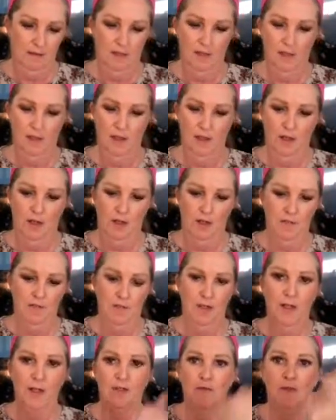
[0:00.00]
don't know.
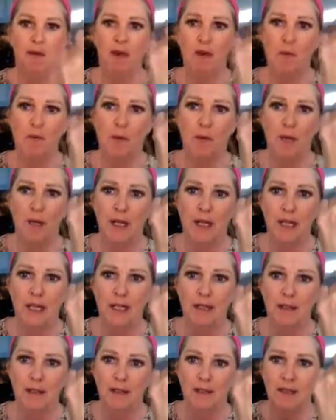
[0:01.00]
It's very
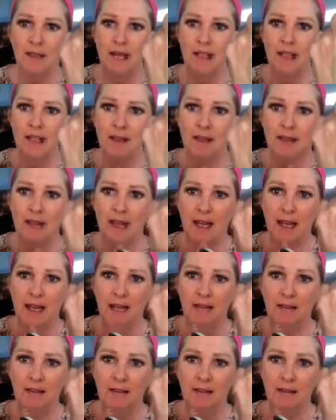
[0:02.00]
pretty. That's it
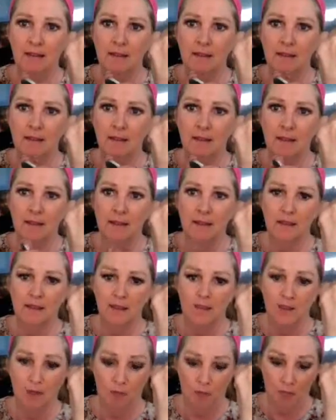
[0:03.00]
there.
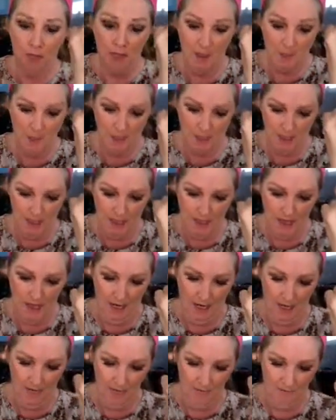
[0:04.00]
It's a really pretty
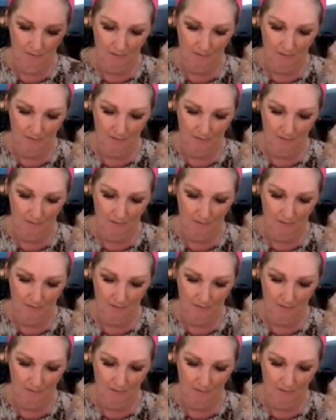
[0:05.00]
colour.